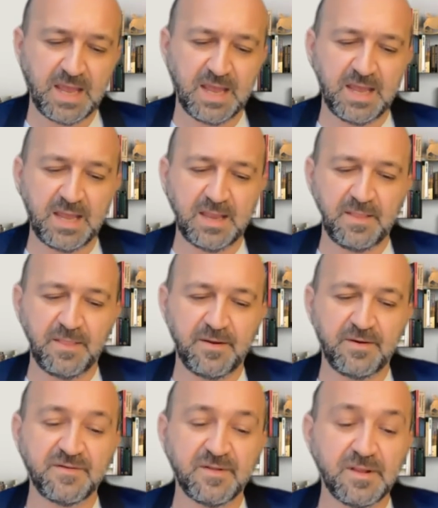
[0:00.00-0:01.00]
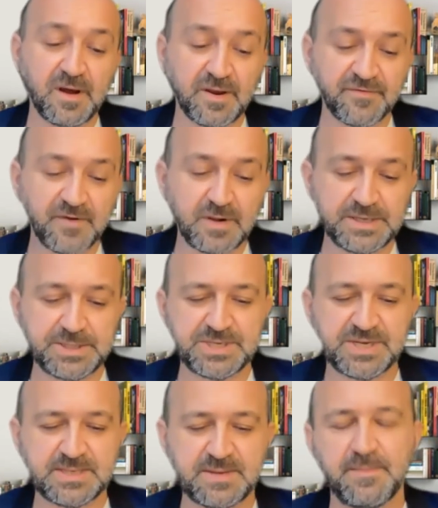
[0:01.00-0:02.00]
And mm-hmm. there is a lot of
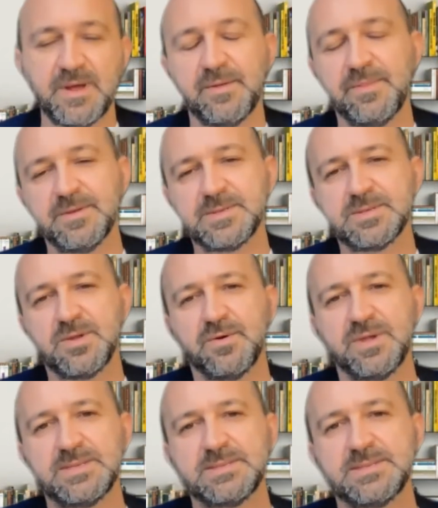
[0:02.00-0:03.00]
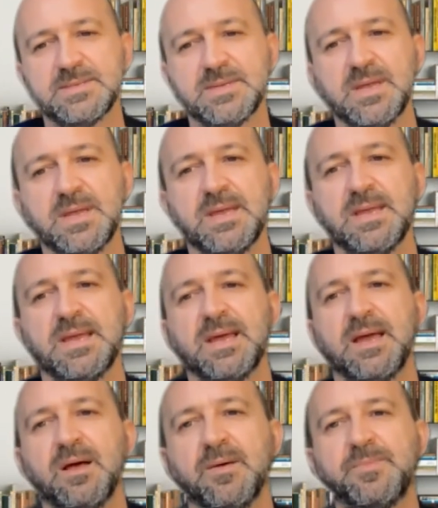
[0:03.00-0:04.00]
cliches about the Stoics
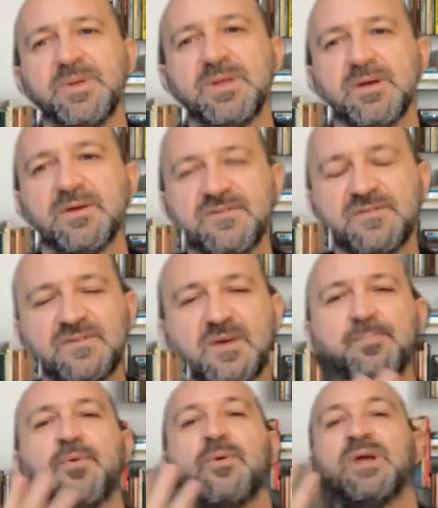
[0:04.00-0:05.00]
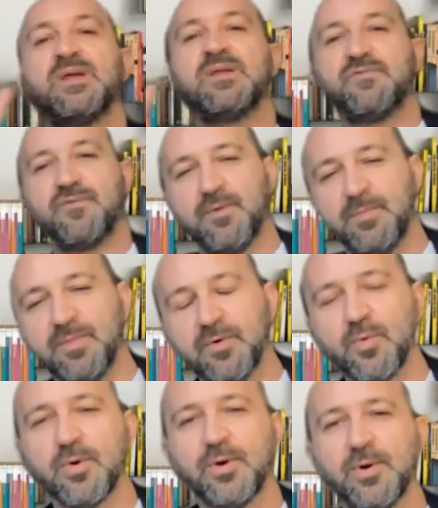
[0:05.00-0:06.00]
helping us separate from the
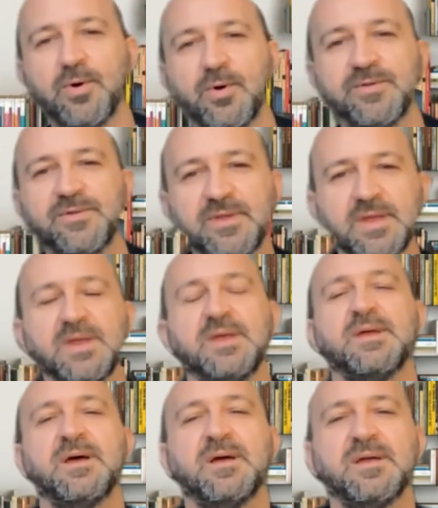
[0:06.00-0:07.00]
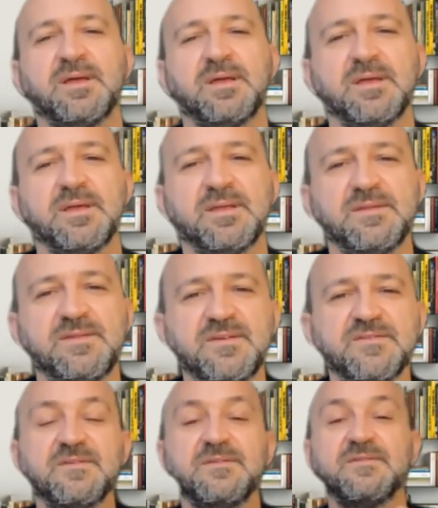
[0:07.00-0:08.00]
world, uh,
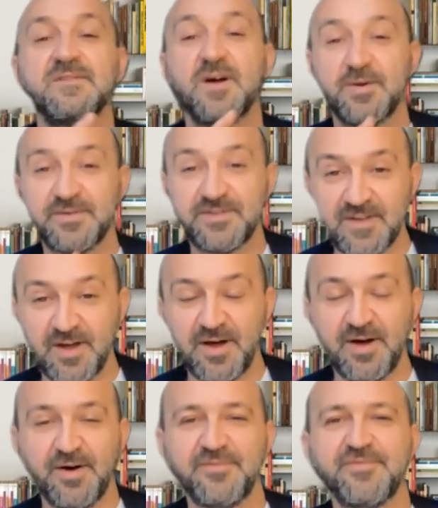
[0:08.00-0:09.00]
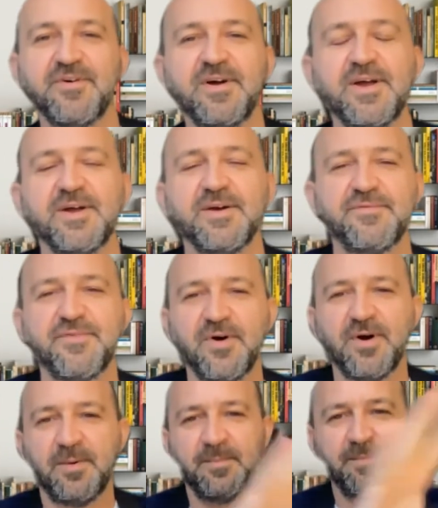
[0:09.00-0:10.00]
distance ourselves
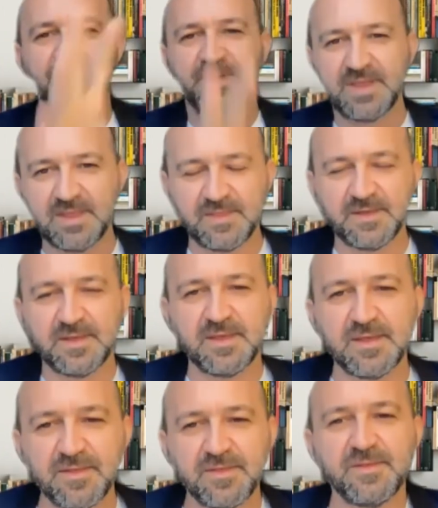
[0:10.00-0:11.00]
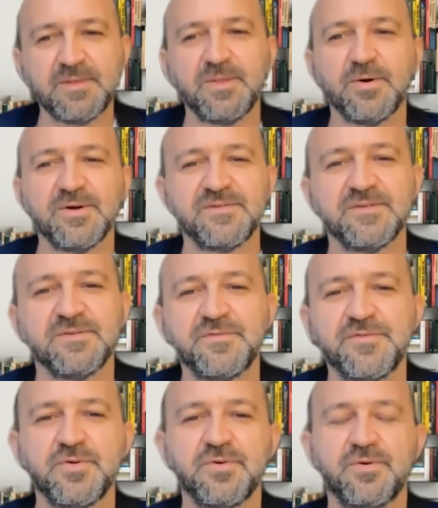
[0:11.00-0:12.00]
from the, the, the noise and
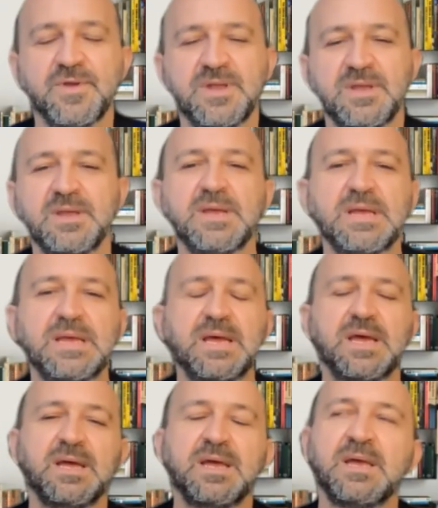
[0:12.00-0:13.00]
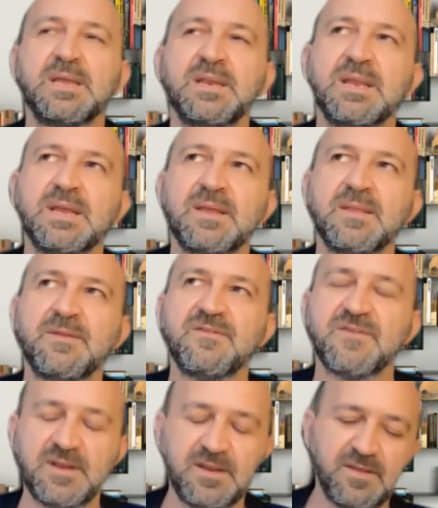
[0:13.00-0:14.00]
fury, and, and
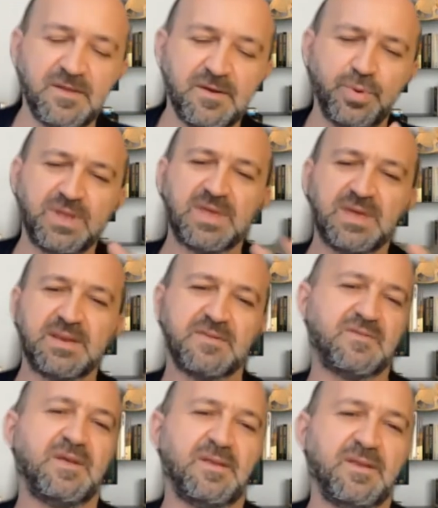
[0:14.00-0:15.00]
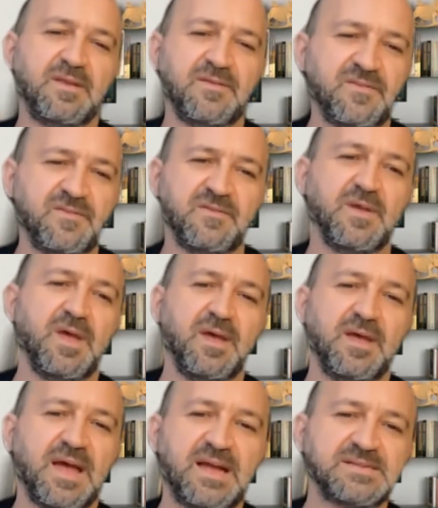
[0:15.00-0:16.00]
this idea that we can attain this
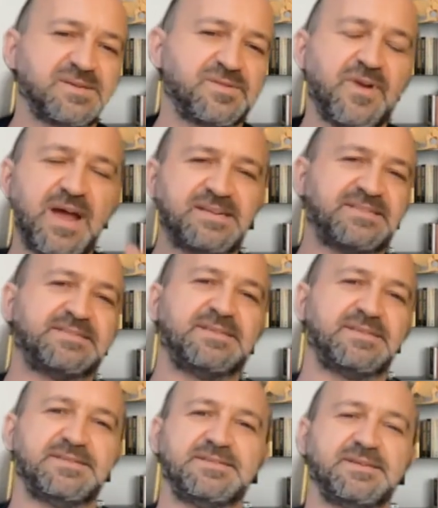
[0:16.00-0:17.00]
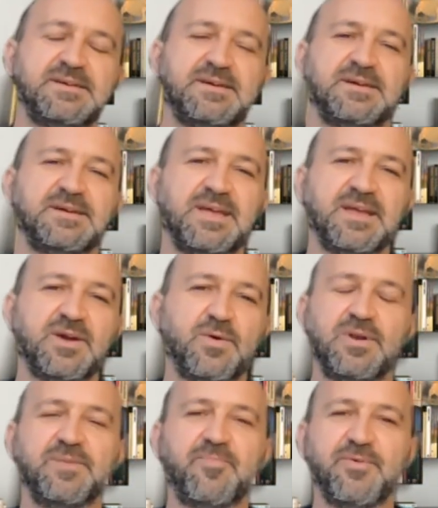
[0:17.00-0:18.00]
ataraxic uh,
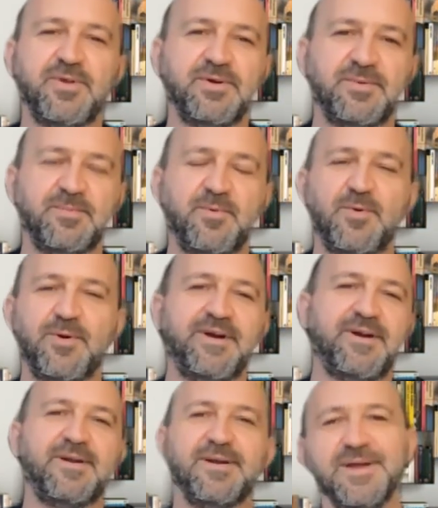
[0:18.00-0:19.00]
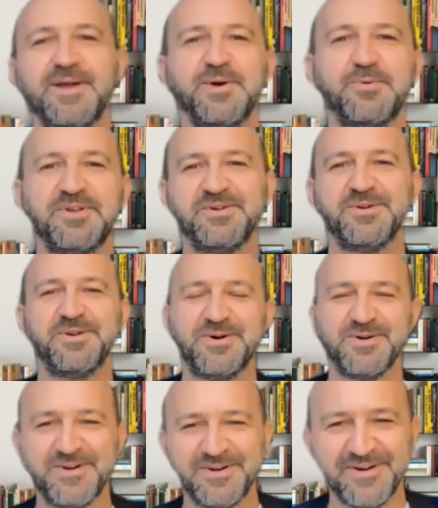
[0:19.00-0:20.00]
equilibrium where we no
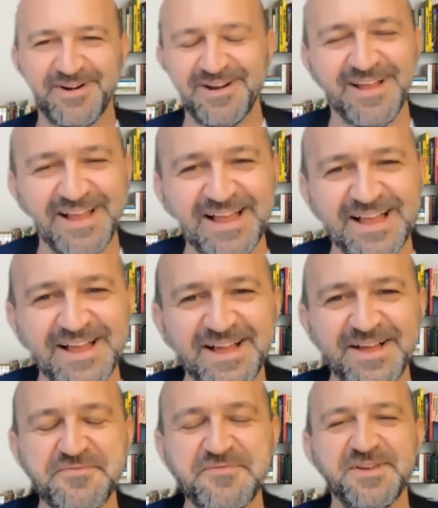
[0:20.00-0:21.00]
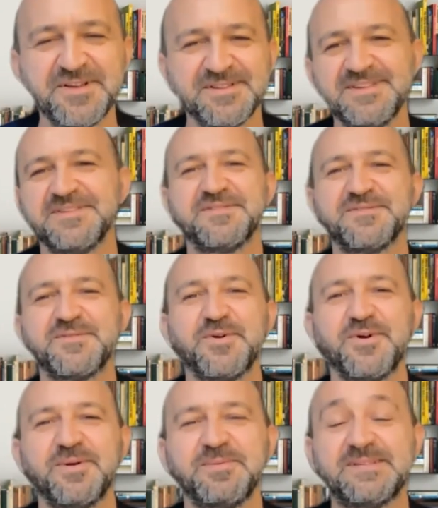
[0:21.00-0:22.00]
longer uh, feel
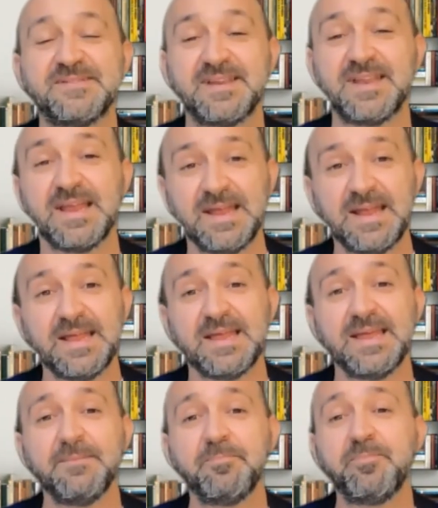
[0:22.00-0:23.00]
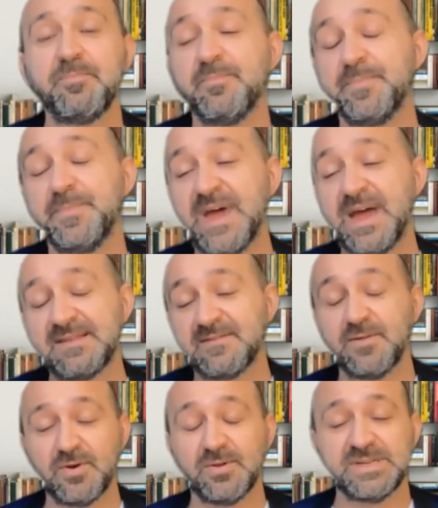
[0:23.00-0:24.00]
disturbed. I said
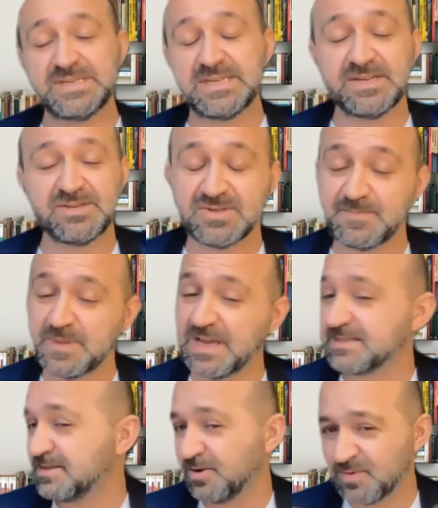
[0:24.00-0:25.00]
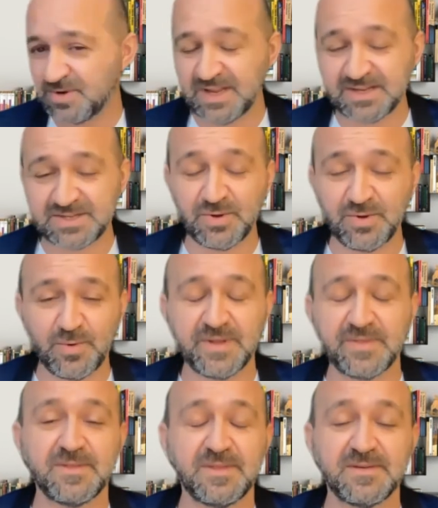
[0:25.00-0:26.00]
that's not only dangerous, but that's not at all
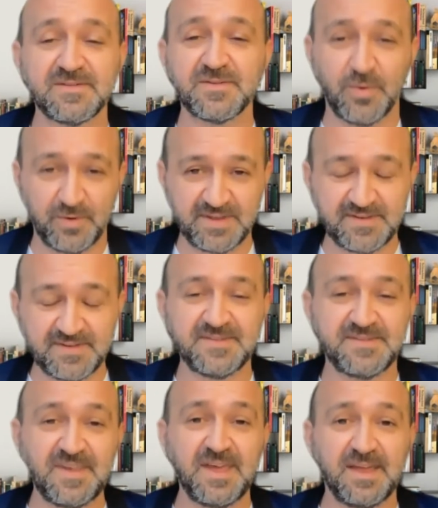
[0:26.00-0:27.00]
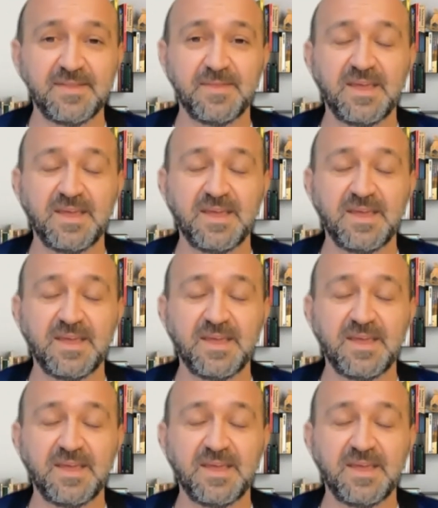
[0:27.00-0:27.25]
what the Stoics said.